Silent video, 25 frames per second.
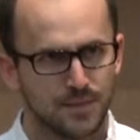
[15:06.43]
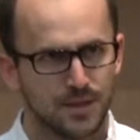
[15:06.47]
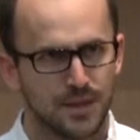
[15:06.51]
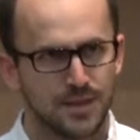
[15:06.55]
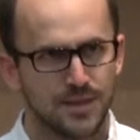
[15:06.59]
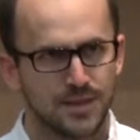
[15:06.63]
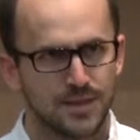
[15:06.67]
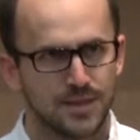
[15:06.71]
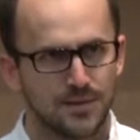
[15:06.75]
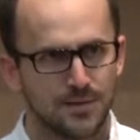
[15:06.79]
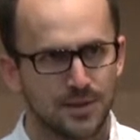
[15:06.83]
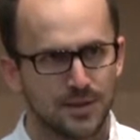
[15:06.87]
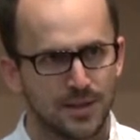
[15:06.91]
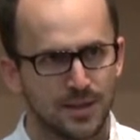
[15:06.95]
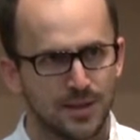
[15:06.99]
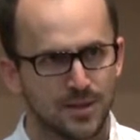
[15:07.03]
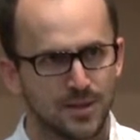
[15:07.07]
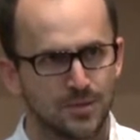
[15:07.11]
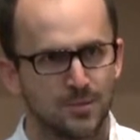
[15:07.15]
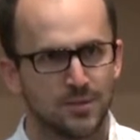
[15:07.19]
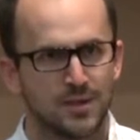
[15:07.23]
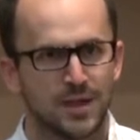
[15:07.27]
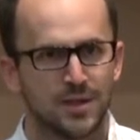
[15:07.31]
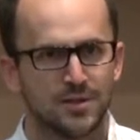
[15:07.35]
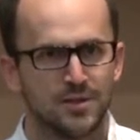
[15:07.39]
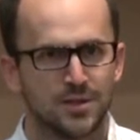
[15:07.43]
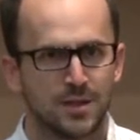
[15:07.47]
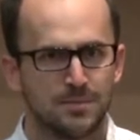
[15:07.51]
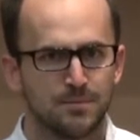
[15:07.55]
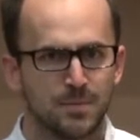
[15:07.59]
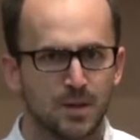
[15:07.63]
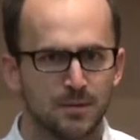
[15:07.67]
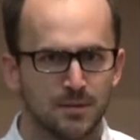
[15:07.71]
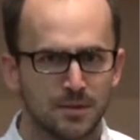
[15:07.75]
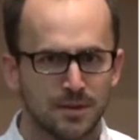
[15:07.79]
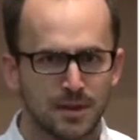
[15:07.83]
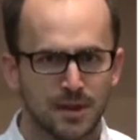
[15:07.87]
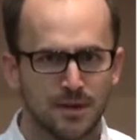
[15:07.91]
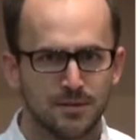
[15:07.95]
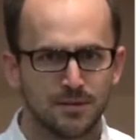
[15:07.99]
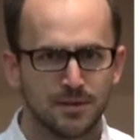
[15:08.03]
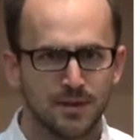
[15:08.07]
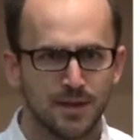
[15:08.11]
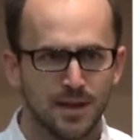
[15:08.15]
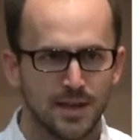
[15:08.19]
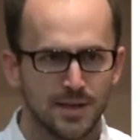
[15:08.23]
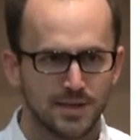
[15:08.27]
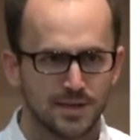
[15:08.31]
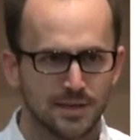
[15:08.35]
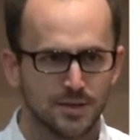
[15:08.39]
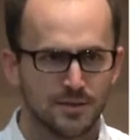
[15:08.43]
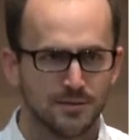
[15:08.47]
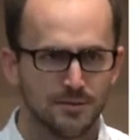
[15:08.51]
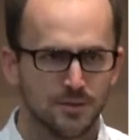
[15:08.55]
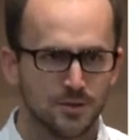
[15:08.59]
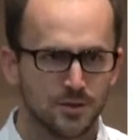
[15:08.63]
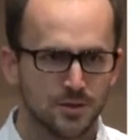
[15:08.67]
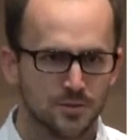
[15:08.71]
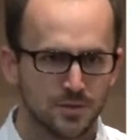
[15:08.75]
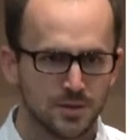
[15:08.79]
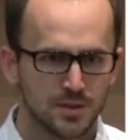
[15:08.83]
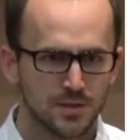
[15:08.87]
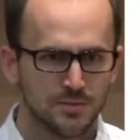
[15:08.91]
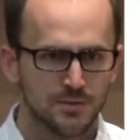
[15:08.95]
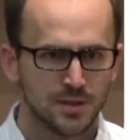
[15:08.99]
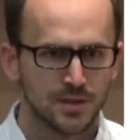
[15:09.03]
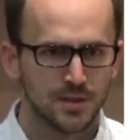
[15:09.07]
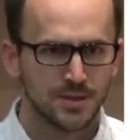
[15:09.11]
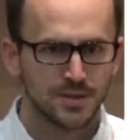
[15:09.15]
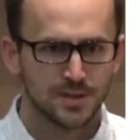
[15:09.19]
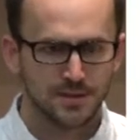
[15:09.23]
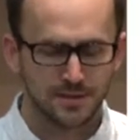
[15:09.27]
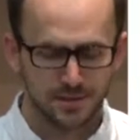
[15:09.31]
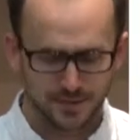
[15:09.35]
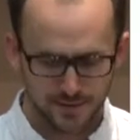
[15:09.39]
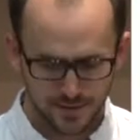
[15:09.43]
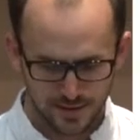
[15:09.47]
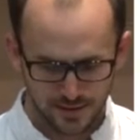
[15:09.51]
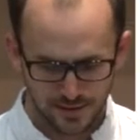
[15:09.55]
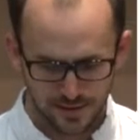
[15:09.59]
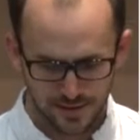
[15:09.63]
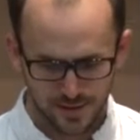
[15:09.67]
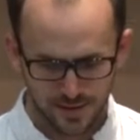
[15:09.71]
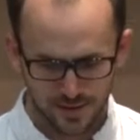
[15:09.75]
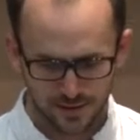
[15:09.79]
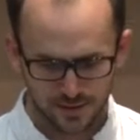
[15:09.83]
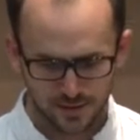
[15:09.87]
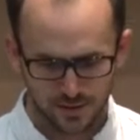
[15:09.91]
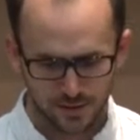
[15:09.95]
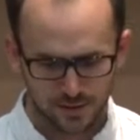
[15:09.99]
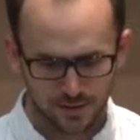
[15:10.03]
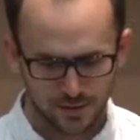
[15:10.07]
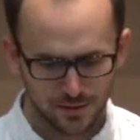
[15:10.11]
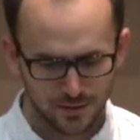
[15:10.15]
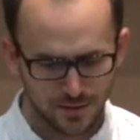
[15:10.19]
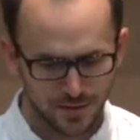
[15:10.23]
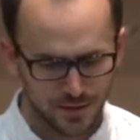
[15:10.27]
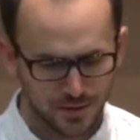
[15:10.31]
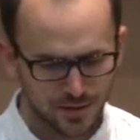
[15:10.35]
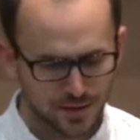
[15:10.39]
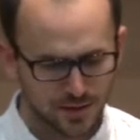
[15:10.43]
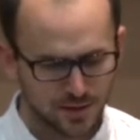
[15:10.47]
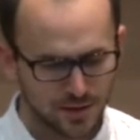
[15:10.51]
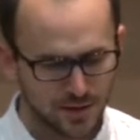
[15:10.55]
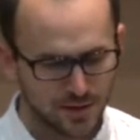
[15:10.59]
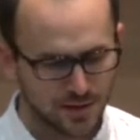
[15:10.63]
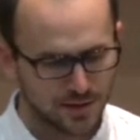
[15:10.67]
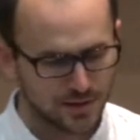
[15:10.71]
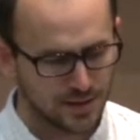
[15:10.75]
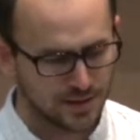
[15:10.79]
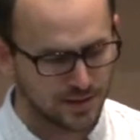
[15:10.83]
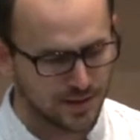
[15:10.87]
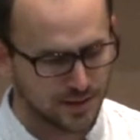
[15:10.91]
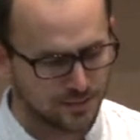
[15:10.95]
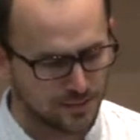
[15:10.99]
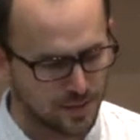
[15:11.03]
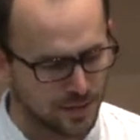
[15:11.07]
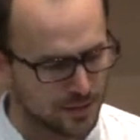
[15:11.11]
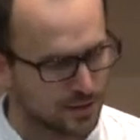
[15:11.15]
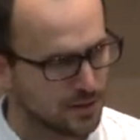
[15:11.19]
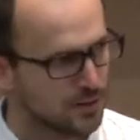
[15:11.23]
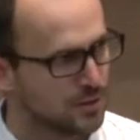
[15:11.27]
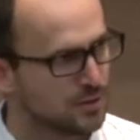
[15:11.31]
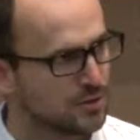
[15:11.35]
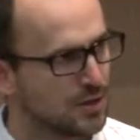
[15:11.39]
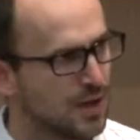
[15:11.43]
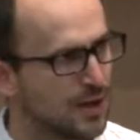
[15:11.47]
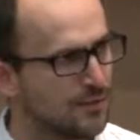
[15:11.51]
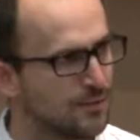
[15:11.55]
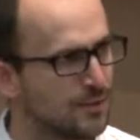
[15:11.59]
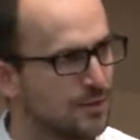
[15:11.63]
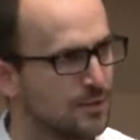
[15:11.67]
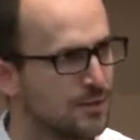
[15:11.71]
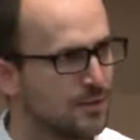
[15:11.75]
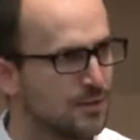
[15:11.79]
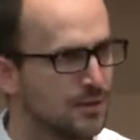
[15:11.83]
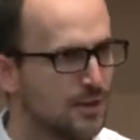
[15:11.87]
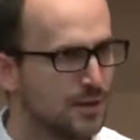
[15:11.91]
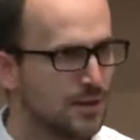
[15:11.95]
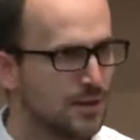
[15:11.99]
in the simulation will actually bubble out as a virtual device to the Linux kernel. So you can then debug your driver